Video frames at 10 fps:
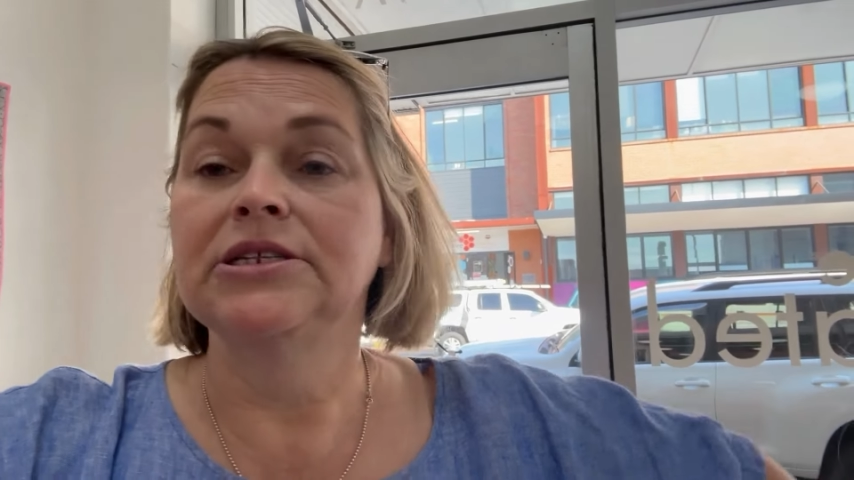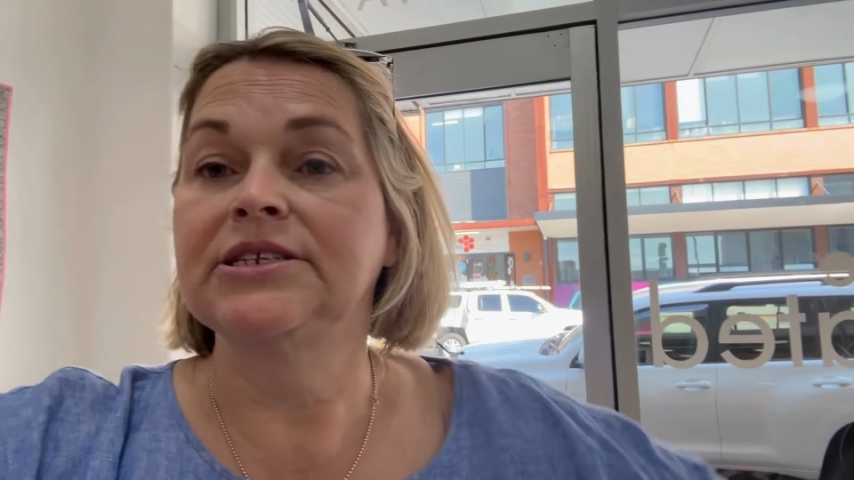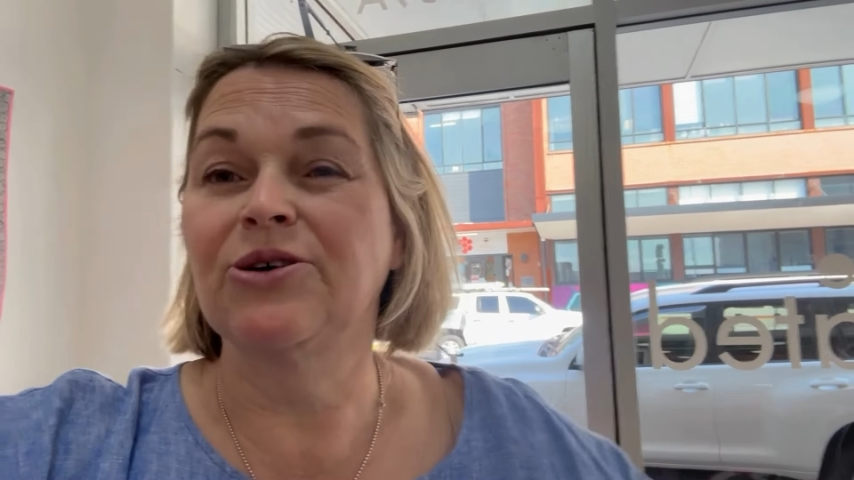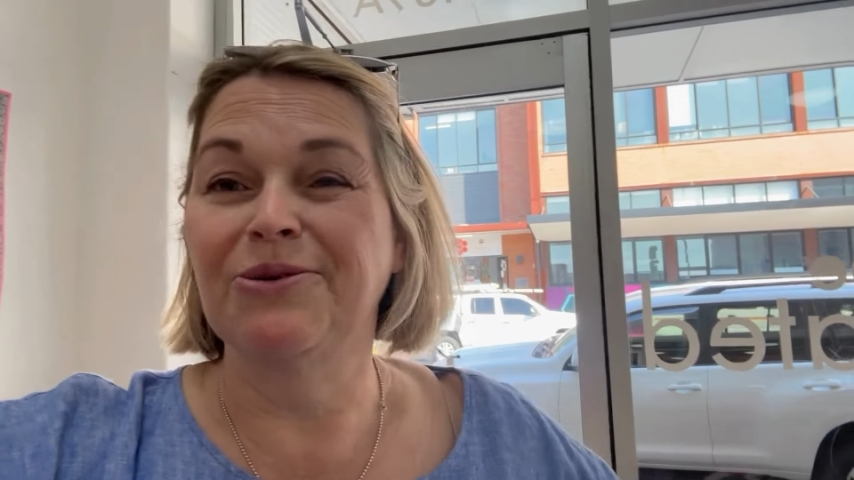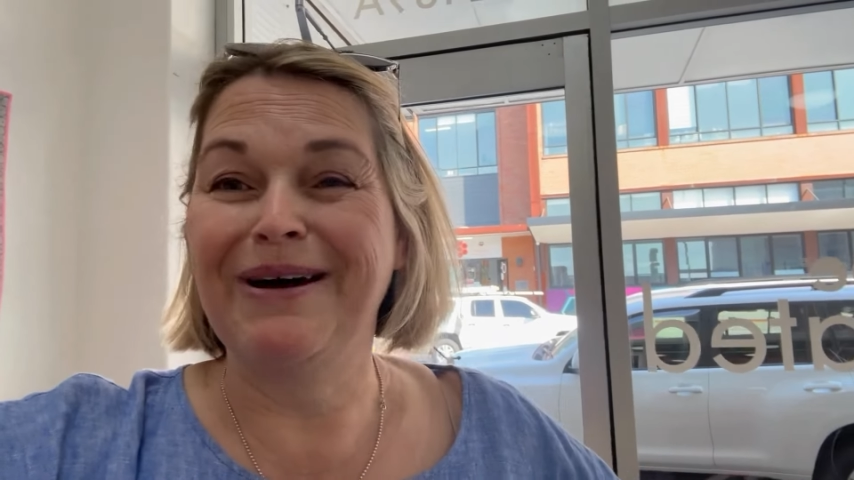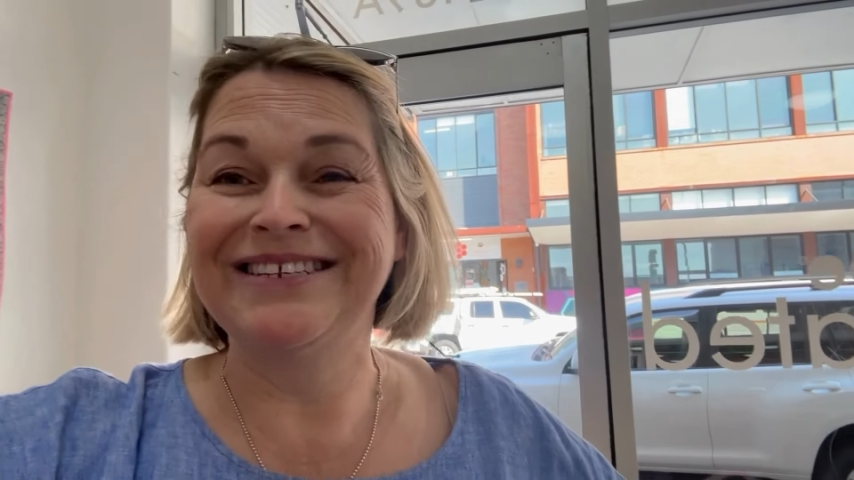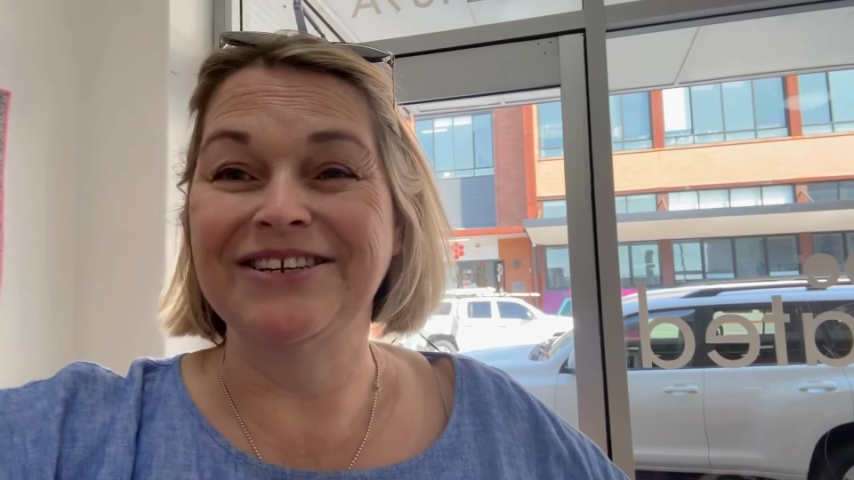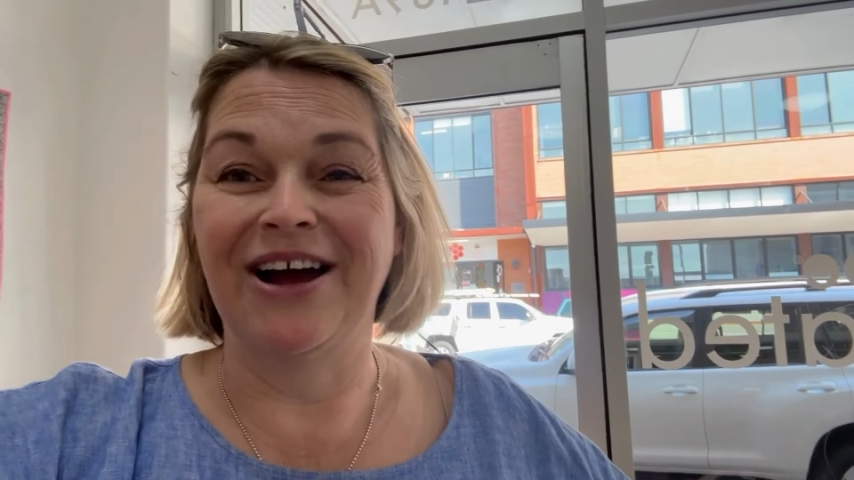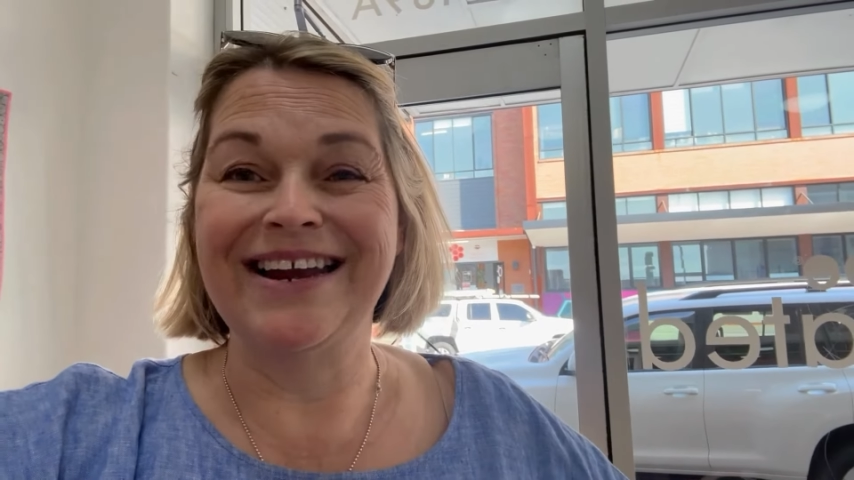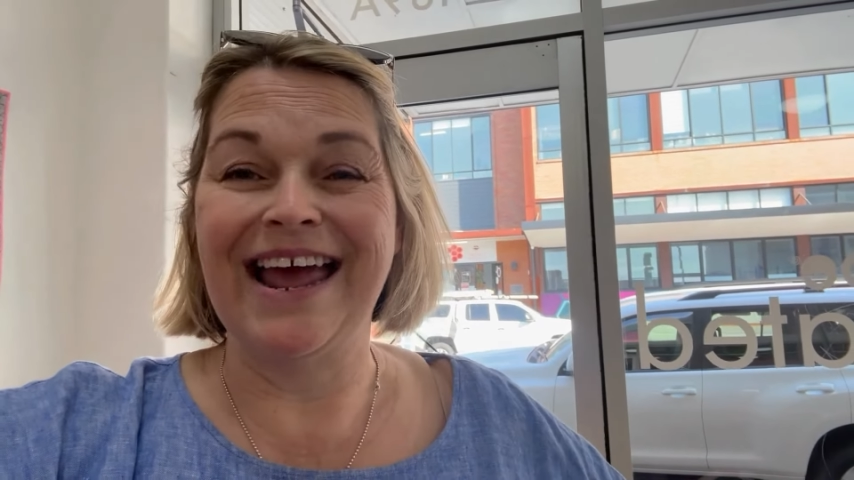It's
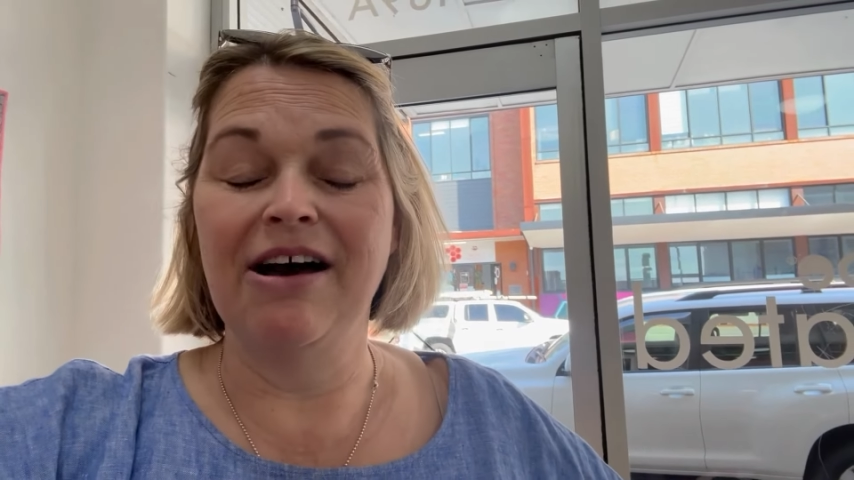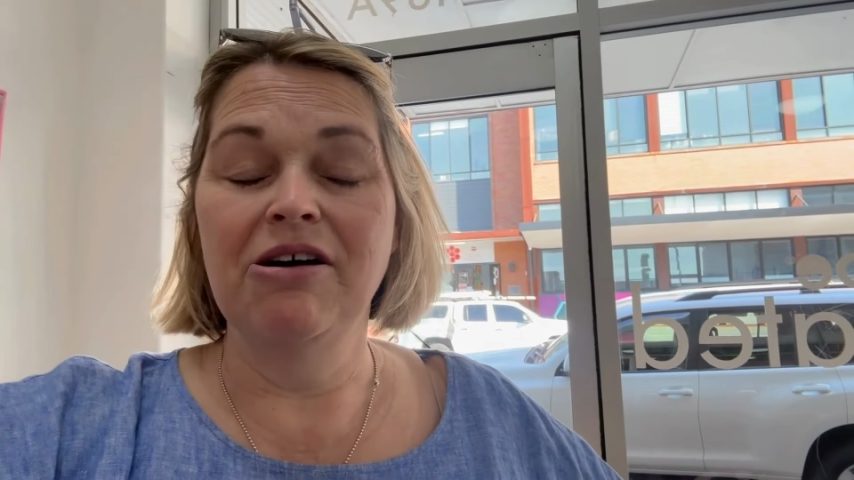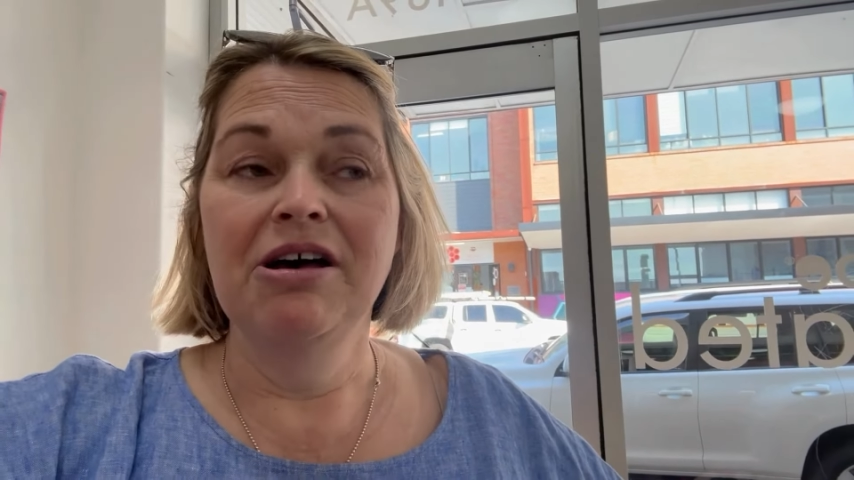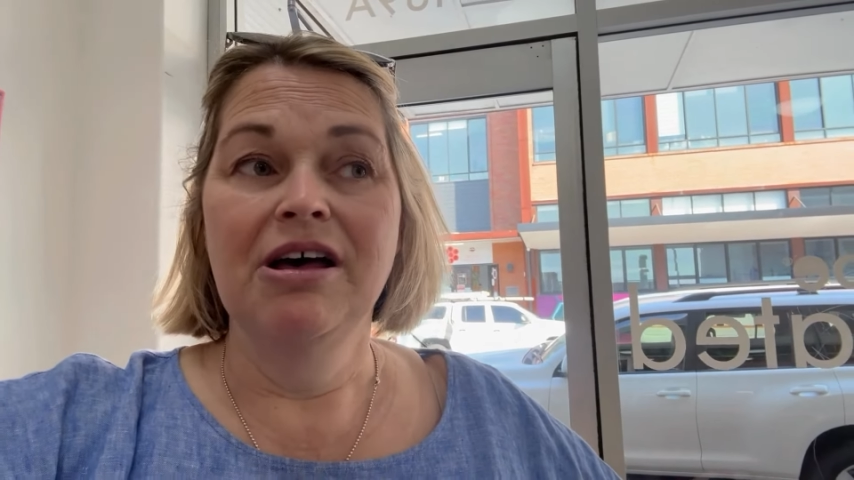9:15 now,